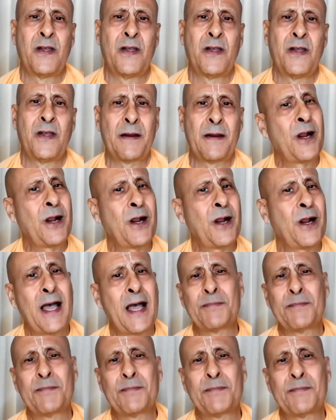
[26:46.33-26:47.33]
And
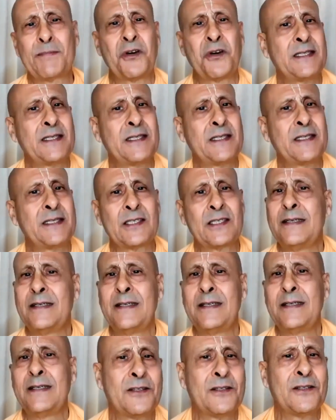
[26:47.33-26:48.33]
perhaps the greatest
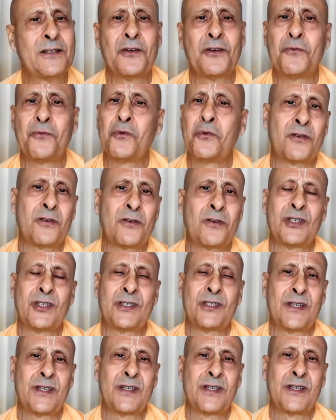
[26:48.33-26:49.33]
need in the world
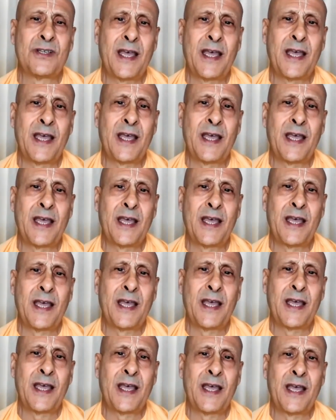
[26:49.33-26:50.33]
today
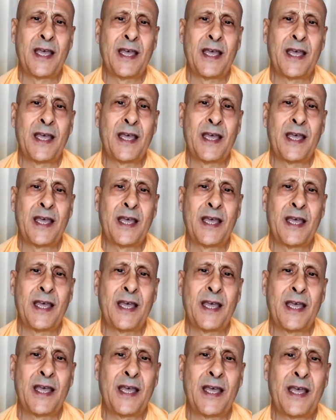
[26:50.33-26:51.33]
is for
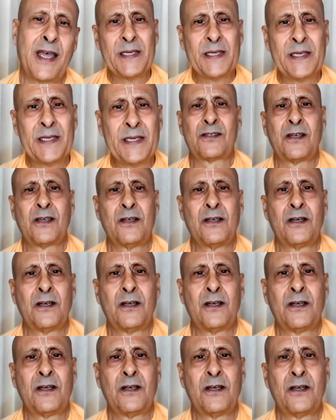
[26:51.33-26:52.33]
business
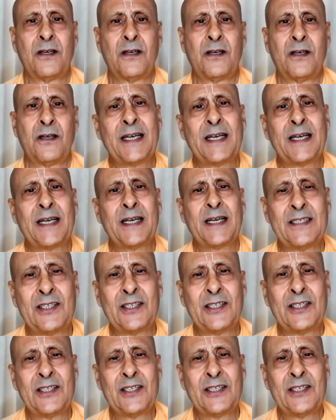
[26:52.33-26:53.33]
to be
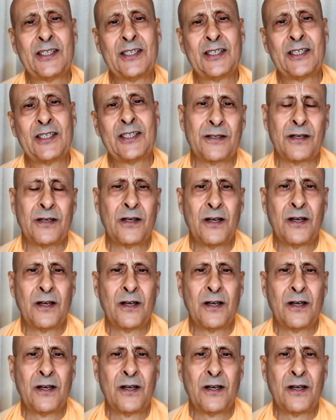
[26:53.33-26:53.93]
conducted